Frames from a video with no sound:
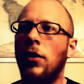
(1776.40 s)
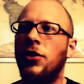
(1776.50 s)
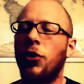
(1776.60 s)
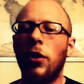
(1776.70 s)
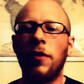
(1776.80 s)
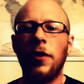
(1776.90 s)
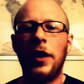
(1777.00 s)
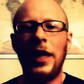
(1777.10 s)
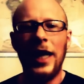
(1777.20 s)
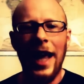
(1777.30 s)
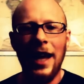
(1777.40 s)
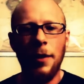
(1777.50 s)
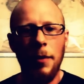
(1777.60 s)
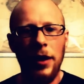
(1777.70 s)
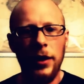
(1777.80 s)
sort of
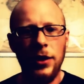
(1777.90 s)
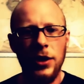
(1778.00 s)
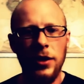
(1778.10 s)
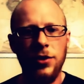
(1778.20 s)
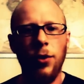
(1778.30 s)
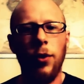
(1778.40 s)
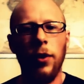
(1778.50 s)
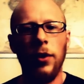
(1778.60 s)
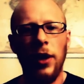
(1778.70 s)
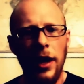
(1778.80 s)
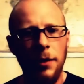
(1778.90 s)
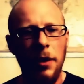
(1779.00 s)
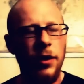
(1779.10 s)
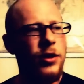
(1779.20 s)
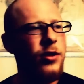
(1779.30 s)
clan marriages or line
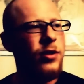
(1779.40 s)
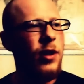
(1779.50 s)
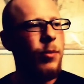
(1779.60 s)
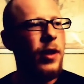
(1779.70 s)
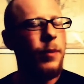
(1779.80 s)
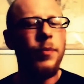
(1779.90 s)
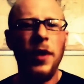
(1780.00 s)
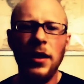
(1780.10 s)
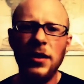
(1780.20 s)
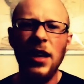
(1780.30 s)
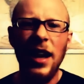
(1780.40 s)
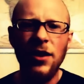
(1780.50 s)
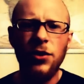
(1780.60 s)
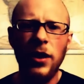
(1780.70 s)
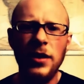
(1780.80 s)
marriages or something, it's an
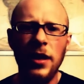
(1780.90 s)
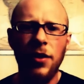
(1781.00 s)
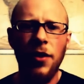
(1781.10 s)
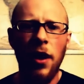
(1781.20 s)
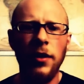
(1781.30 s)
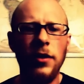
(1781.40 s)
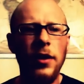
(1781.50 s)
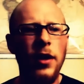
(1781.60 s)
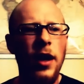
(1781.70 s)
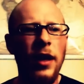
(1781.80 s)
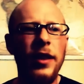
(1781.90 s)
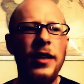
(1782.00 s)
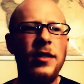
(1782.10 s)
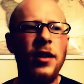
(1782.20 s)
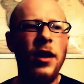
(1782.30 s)
interesting thought, at
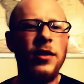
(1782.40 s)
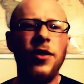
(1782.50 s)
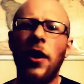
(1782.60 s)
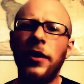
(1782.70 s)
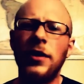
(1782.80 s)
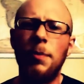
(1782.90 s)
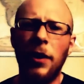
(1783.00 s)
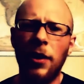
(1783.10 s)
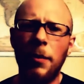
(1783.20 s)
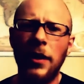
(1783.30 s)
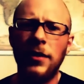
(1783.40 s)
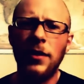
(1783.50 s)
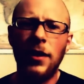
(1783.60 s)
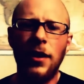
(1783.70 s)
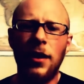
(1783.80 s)
least a nice thought experiment.
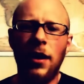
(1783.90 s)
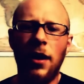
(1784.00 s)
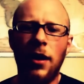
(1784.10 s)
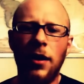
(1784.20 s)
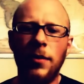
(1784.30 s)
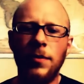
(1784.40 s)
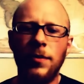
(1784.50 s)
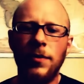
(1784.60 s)
Um,